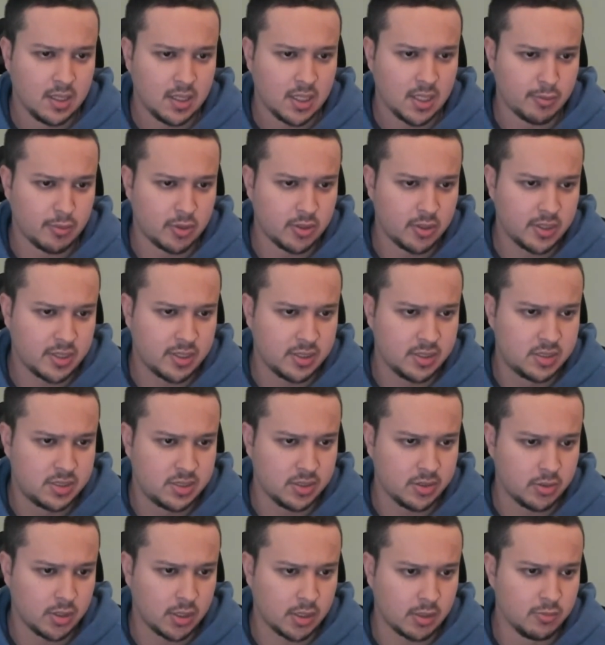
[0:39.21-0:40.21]
I'm already
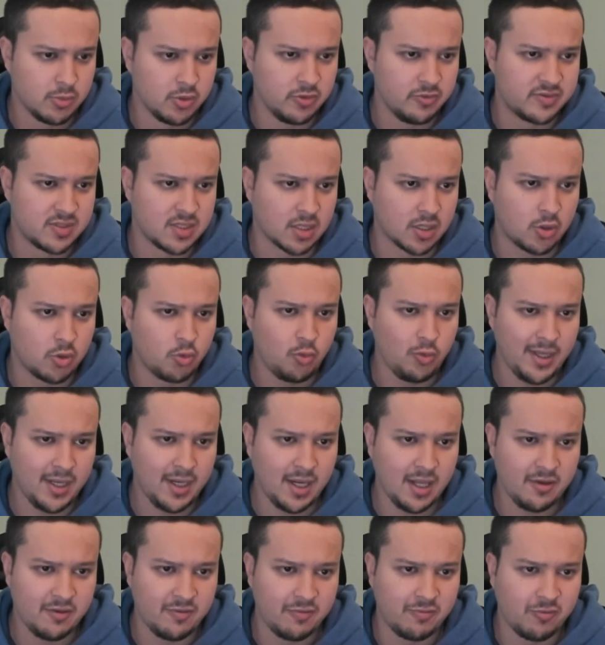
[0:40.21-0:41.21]
considering moves like Queen
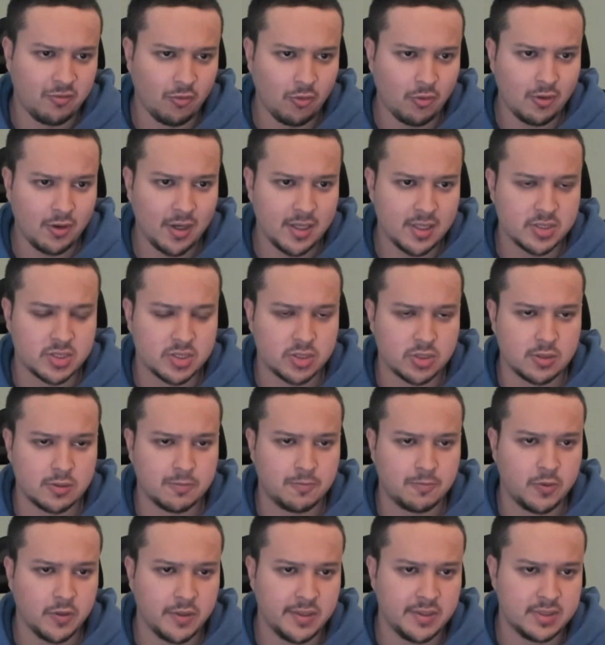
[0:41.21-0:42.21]
A4 at a certain
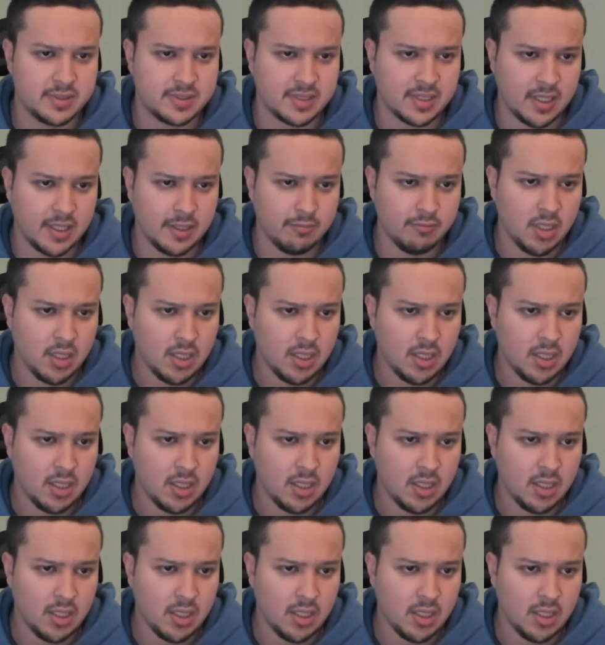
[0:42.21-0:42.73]
point in time.